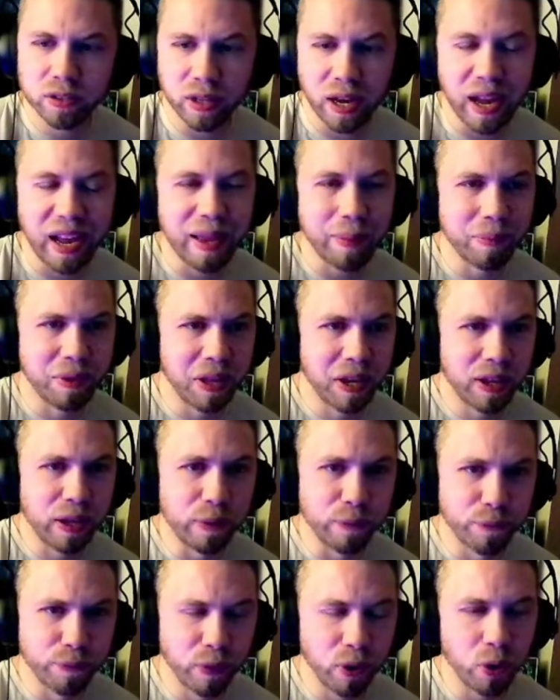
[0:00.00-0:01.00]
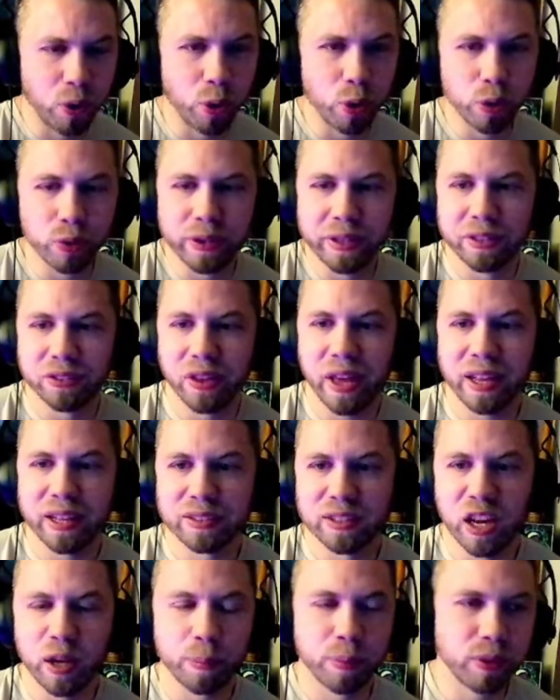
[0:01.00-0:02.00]
time getting a foothold these
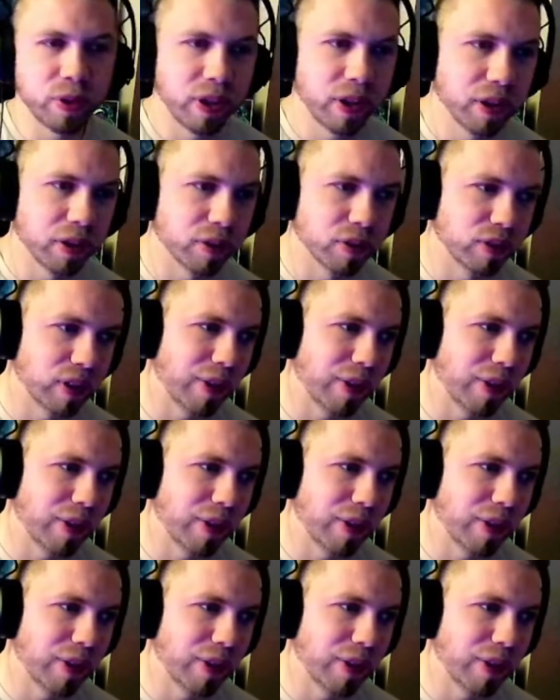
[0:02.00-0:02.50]
last couple years.